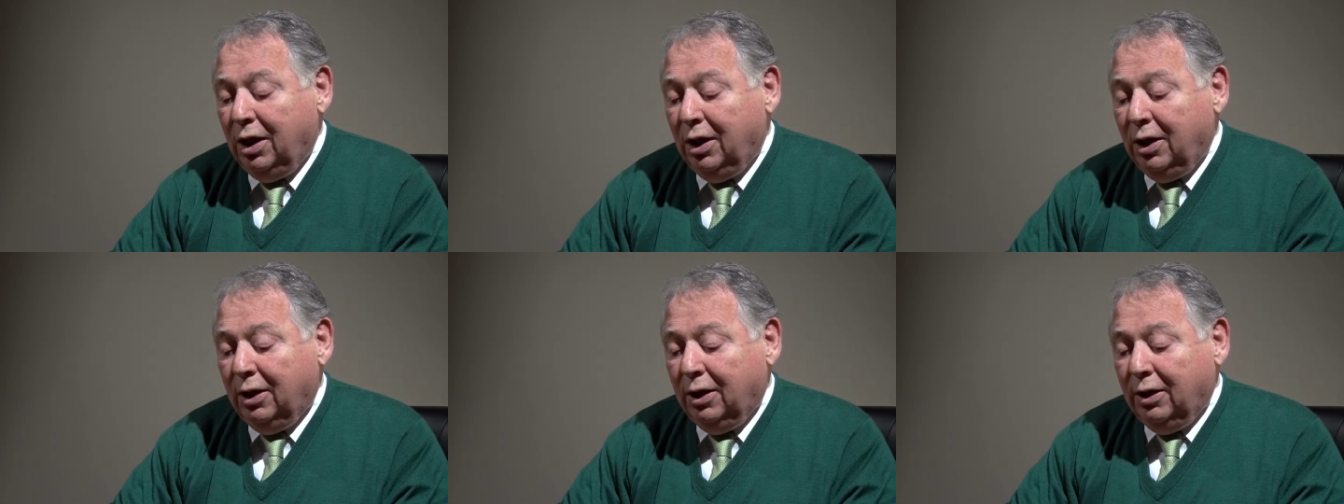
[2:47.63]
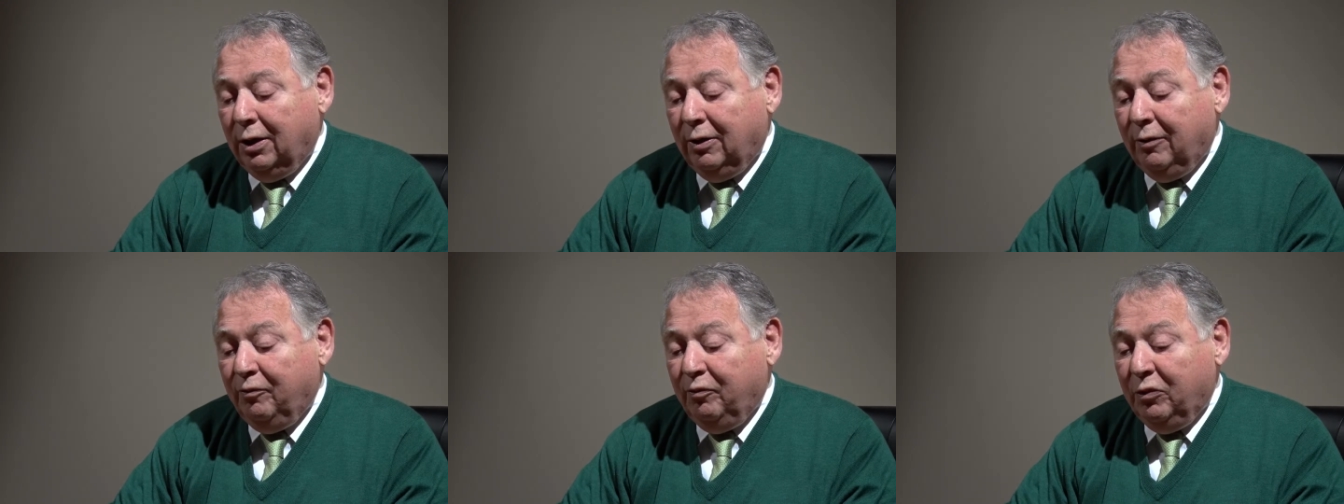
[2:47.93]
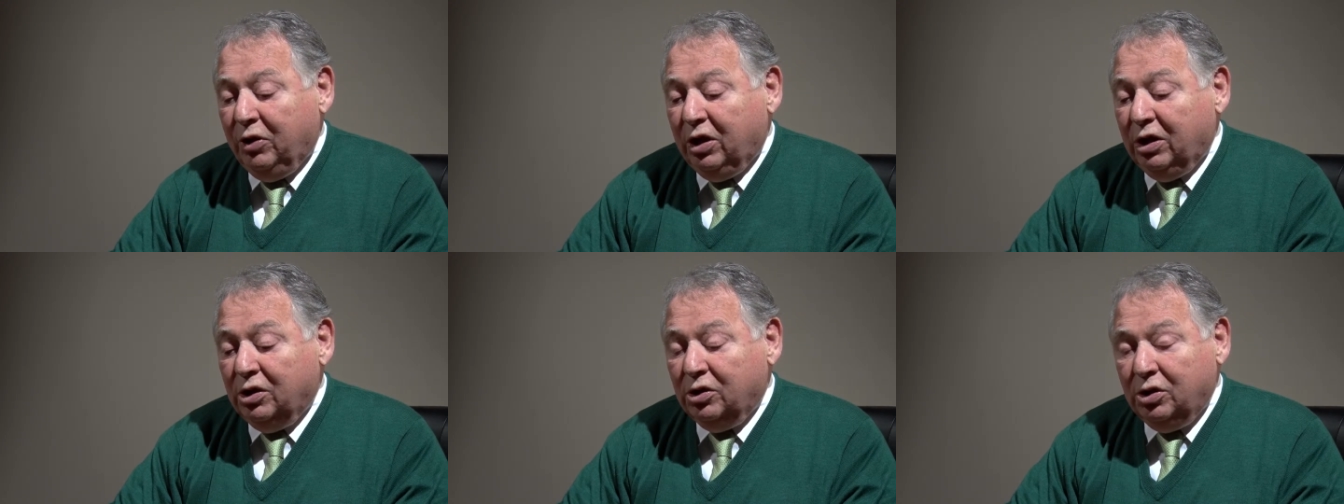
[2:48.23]
um,
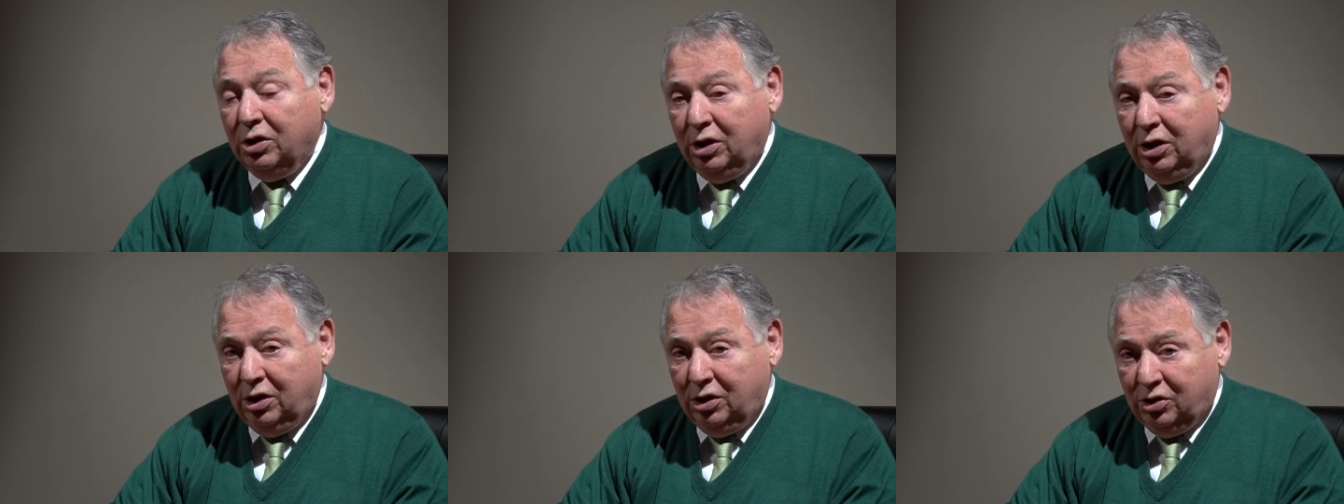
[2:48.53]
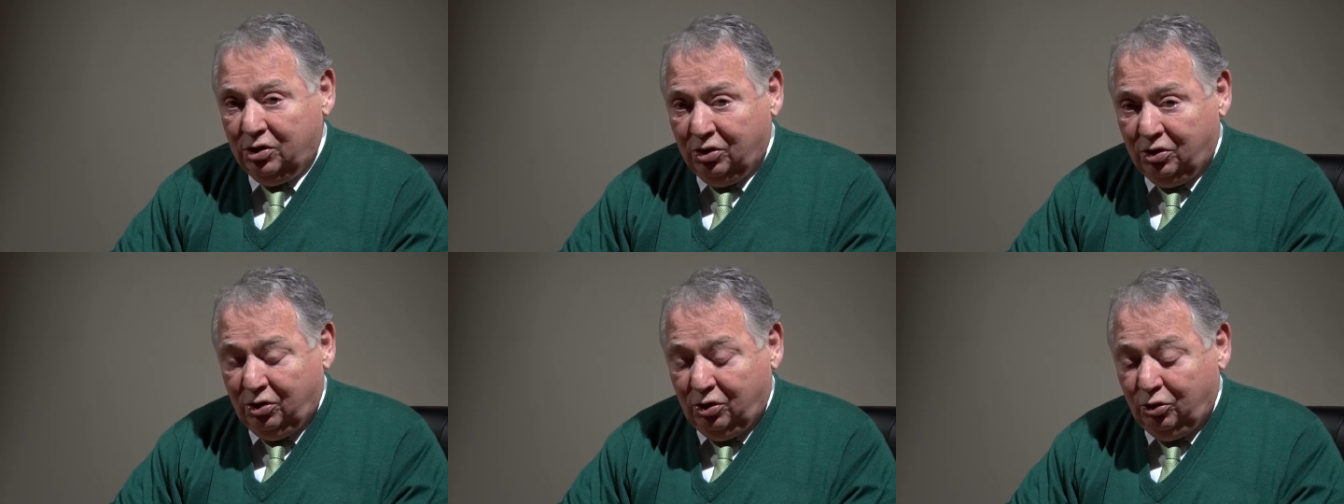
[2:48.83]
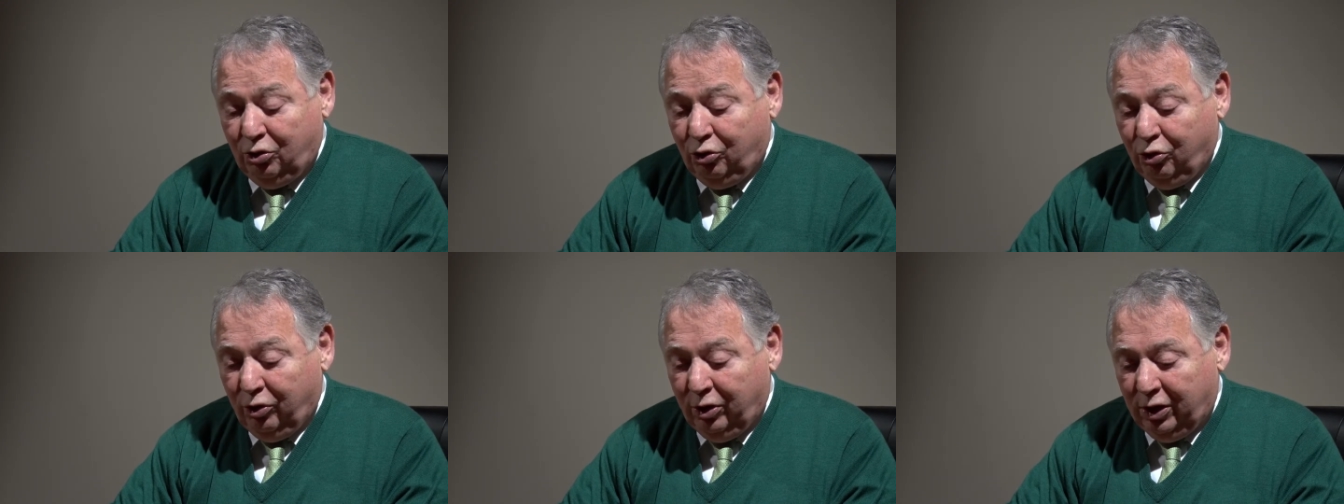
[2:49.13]
is, is
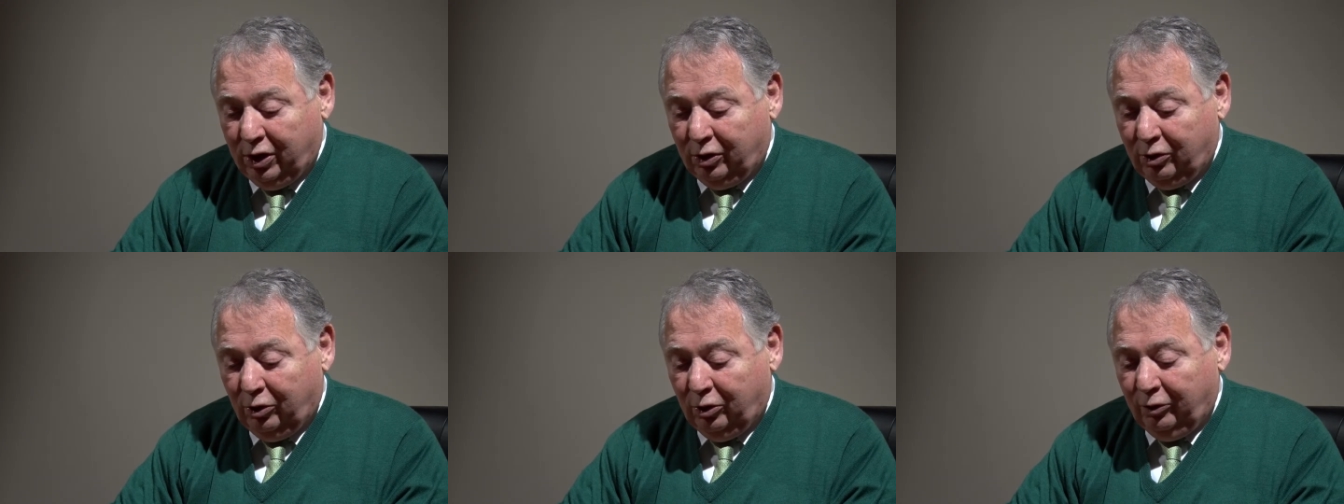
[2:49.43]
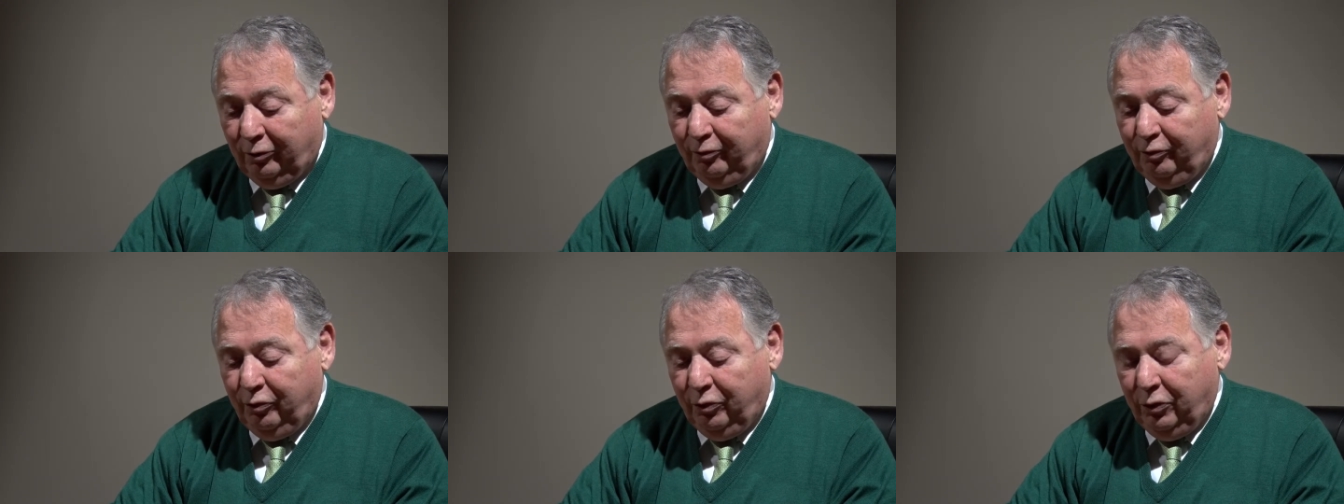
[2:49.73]
critical.